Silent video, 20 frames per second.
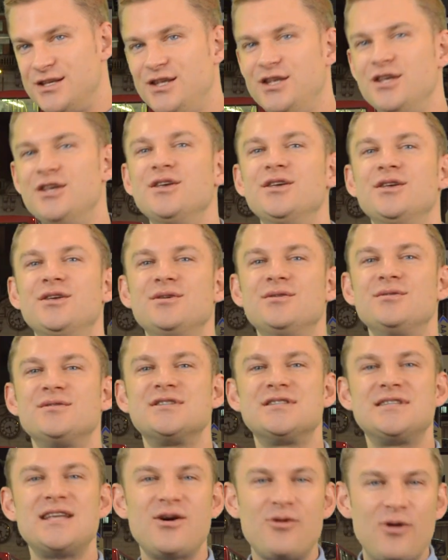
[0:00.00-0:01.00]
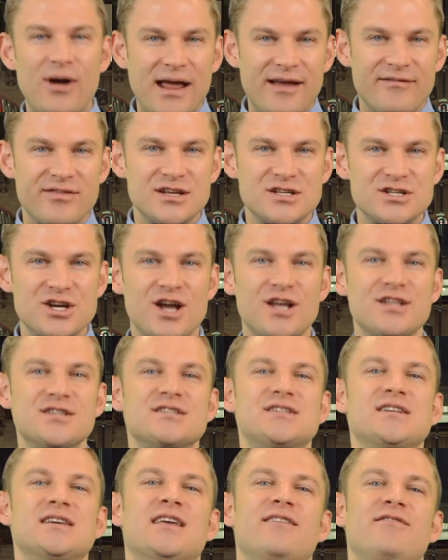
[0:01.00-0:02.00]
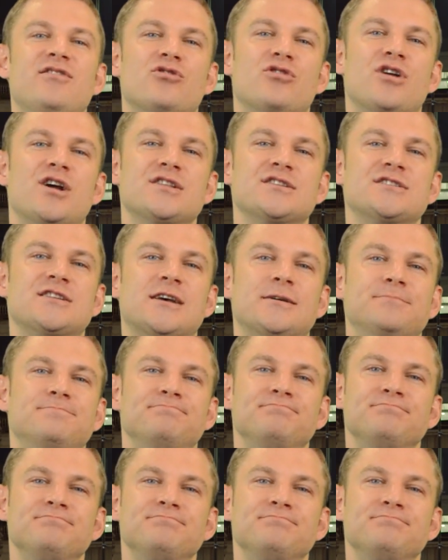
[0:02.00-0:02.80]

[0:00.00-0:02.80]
you still have the chance to give your answer.